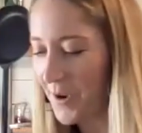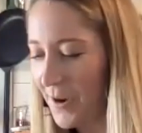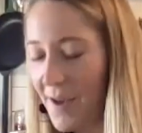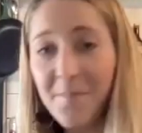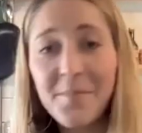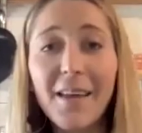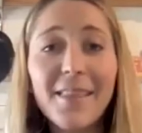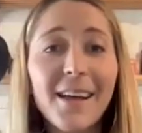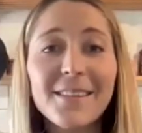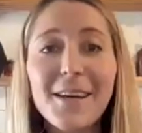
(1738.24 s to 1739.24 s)
Okay, and
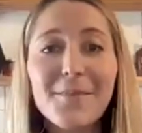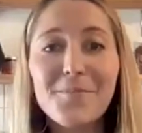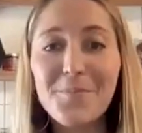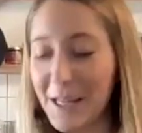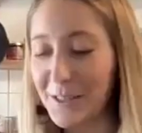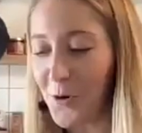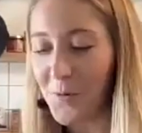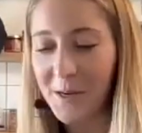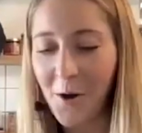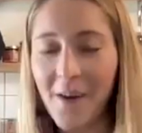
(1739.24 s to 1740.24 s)
that's it. That's whole
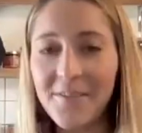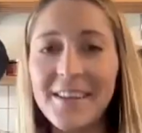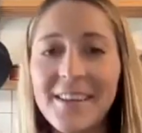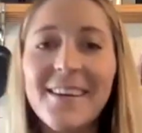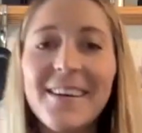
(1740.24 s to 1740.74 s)
bean coffee.